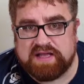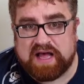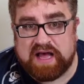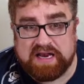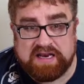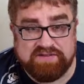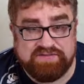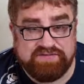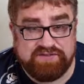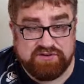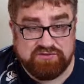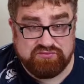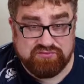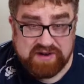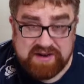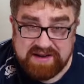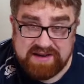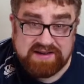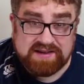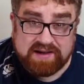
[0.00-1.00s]
And if you
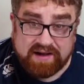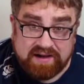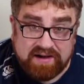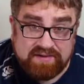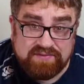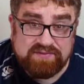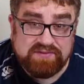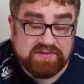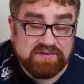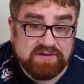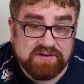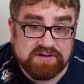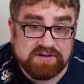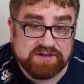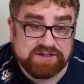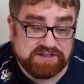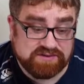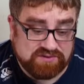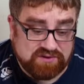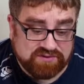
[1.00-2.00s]
really can't,
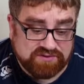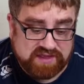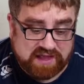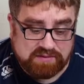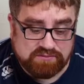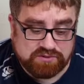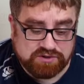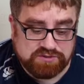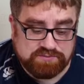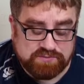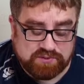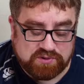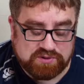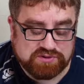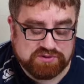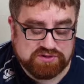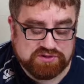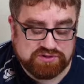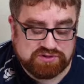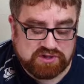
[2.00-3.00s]
because they've got that much board
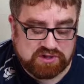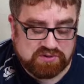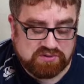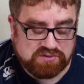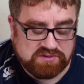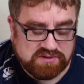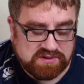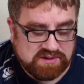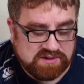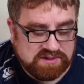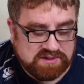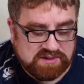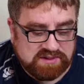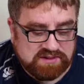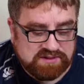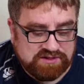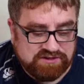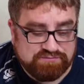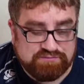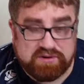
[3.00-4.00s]
control,
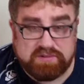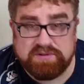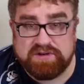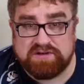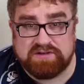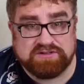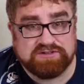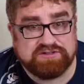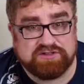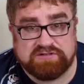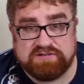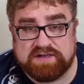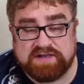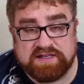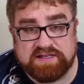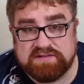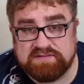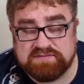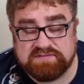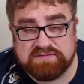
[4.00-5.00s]
you've probably lost already.